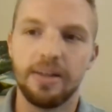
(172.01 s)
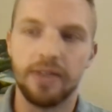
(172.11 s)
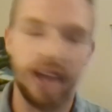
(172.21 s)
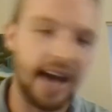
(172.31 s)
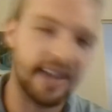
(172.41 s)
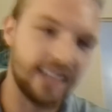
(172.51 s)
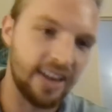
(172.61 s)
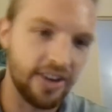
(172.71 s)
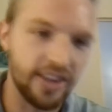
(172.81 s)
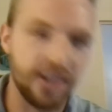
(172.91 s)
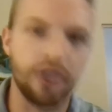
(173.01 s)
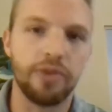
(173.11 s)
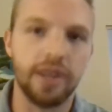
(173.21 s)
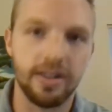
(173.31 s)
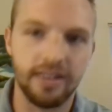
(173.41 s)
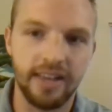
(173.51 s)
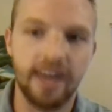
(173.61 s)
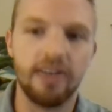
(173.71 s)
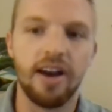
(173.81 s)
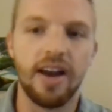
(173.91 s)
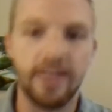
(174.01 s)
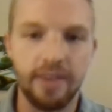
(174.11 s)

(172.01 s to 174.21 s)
the guys that are in the career later on,